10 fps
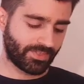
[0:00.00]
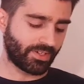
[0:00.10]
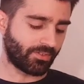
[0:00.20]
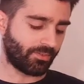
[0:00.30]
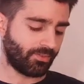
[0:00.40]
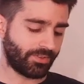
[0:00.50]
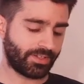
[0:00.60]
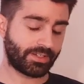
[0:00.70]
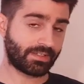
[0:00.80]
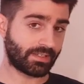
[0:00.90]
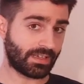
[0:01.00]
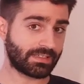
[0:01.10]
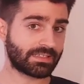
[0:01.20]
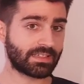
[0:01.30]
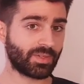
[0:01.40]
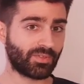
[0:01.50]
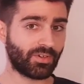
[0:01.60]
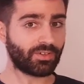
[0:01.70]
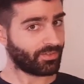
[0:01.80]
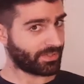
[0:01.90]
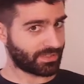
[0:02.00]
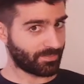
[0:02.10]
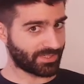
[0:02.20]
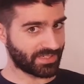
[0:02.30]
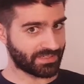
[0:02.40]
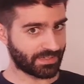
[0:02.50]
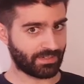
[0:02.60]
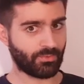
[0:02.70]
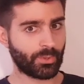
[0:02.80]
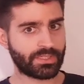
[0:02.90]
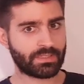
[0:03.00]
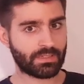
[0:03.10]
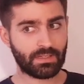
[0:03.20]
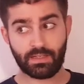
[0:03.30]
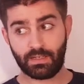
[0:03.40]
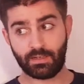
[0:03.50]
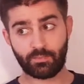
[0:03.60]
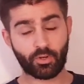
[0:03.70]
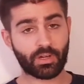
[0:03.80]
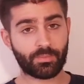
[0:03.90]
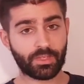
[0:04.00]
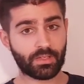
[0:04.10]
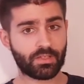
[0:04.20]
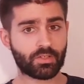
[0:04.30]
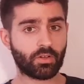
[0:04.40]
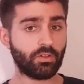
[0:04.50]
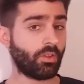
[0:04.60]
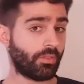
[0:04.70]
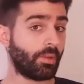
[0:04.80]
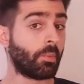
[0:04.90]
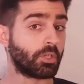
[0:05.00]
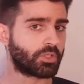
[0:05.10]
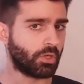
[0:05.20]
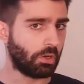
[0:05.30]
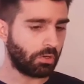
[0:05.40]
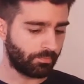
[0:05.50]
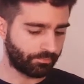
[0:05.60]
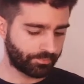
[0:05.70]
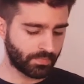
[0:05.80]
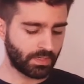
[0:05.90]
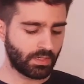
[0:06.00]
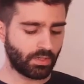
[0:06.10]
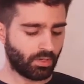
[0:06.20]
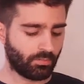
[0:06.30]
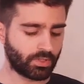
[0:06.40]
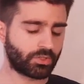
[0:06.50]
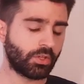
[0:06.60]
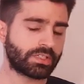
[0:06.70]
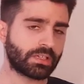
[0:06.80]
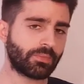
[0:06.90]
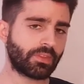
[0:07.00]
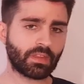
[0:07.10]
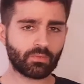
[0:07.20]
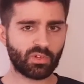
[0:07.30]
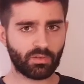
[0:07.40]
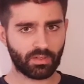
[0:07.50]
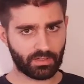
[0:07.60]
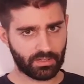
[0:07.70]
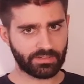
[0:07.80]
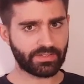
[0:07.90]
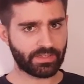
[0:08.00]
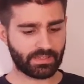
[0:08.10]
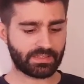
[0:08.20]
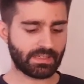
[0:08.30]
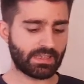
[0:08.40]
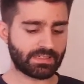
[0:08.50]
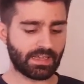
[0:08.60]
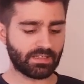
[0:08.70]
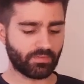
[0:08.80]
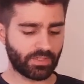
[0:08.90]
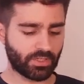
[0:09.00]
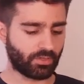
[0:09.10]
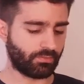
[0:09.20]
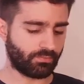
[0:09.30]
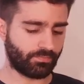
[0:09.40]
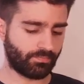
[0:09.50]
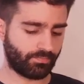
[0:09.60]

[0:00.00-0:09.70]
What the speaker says: So, there is, as I said before, there's the percent sign, which in programming is called the modulo. Modulo is something that will need a slide of its own.